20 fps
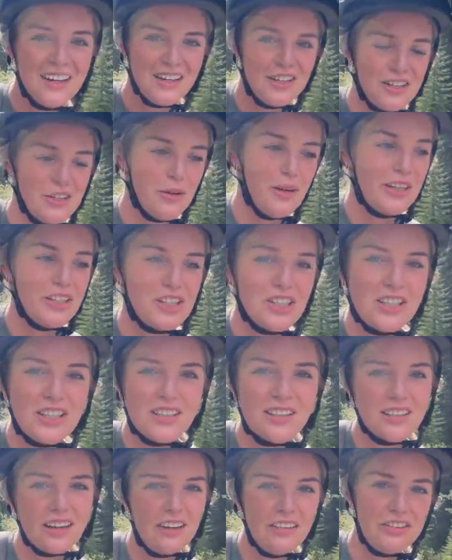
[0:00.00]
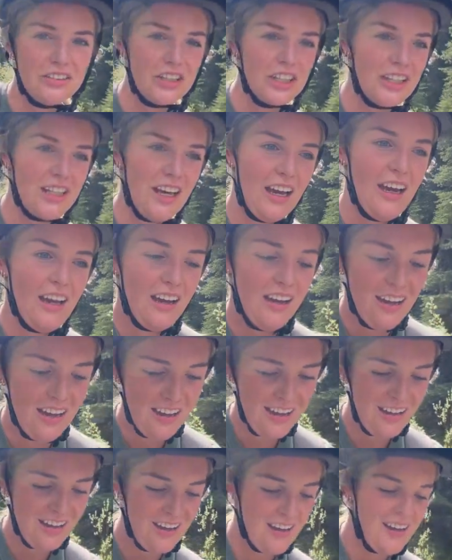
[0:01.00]
So I just discovered that
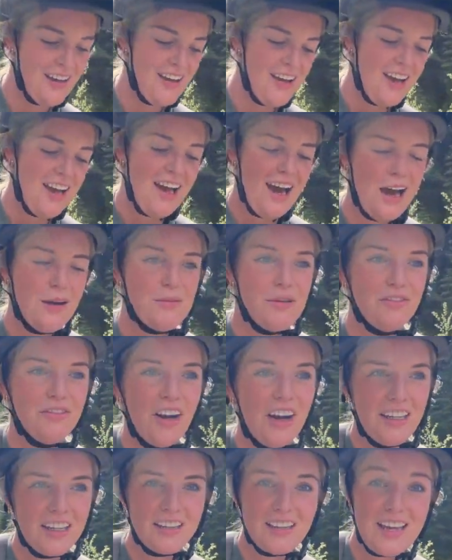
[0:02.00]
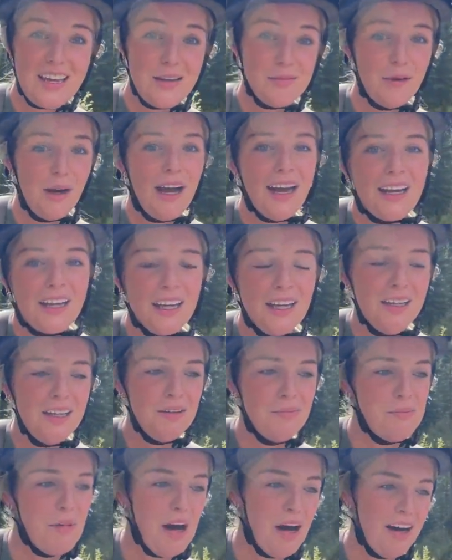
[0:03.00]
I've been riding the e-bike,
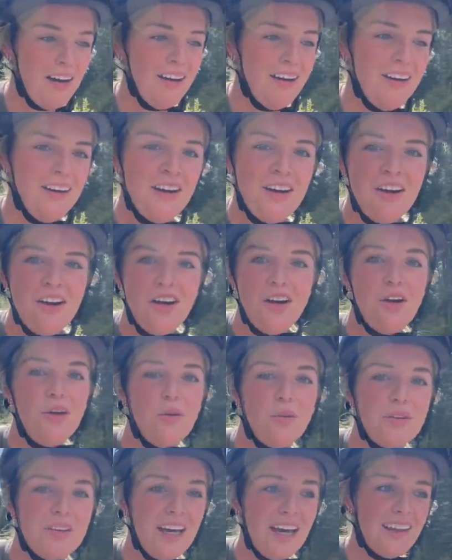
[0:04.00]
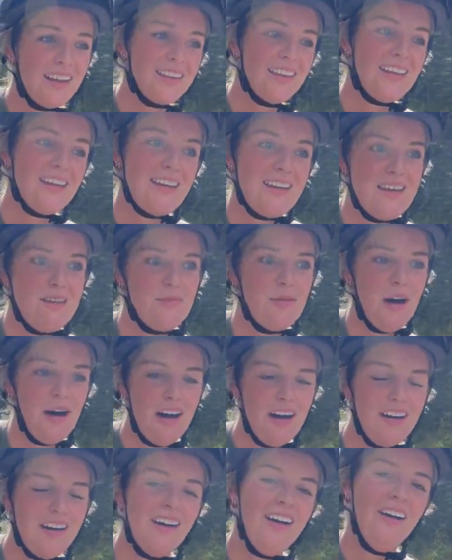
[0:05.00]
but without the
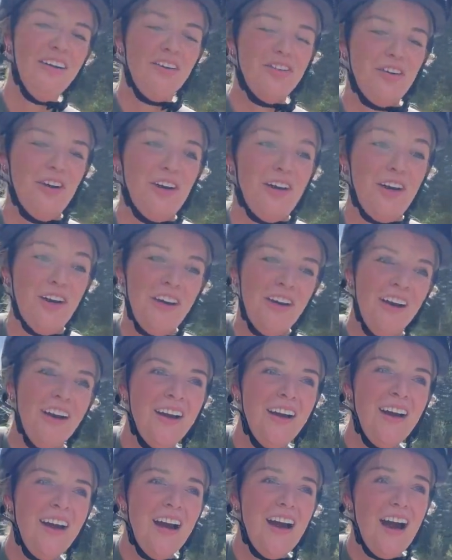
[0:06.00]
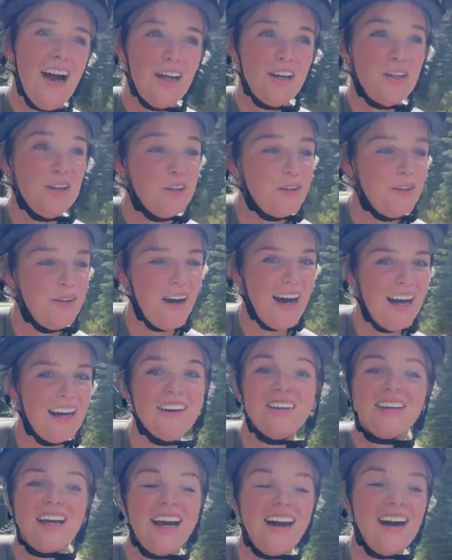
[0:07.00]
e-part for a good
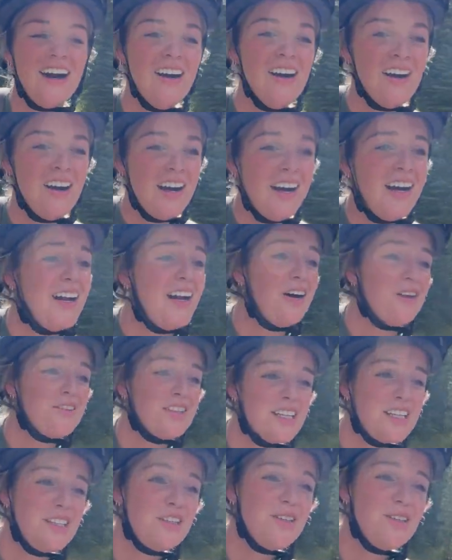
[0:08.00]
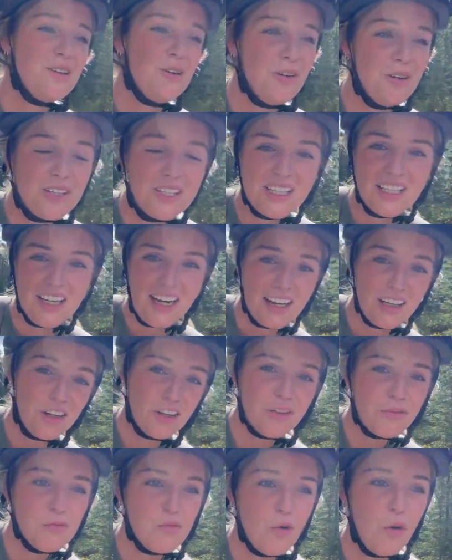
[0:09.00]
while now. I was exhausted. I got
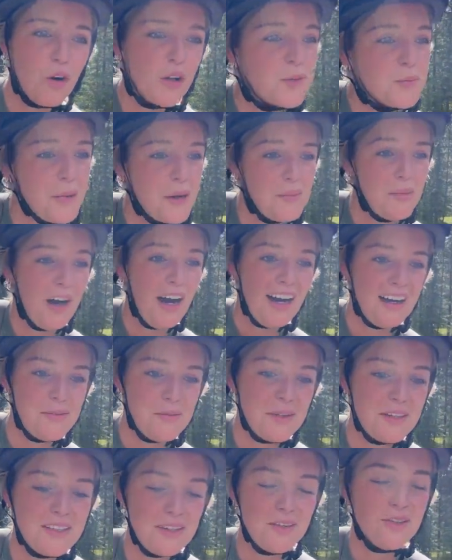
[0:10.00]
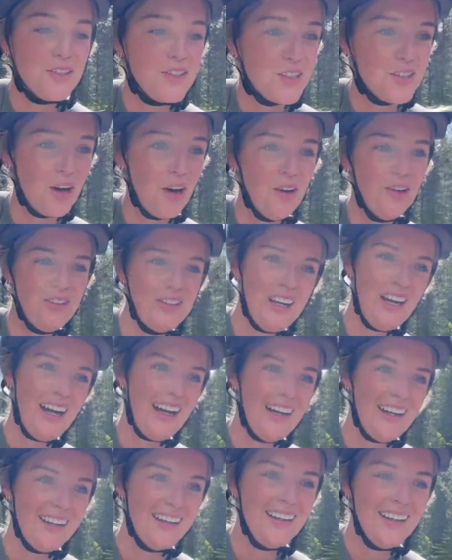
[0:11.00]
up and walked my bike because I was so
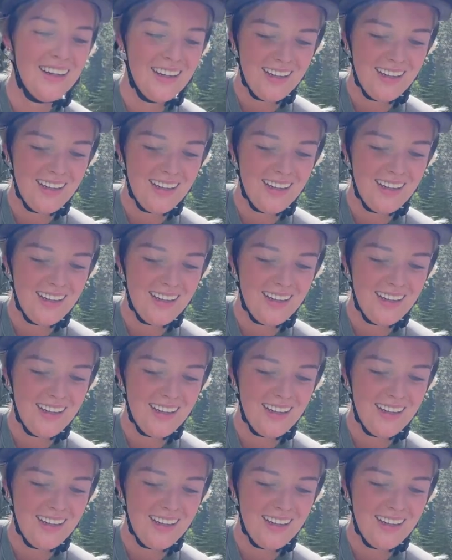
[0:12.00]
tired.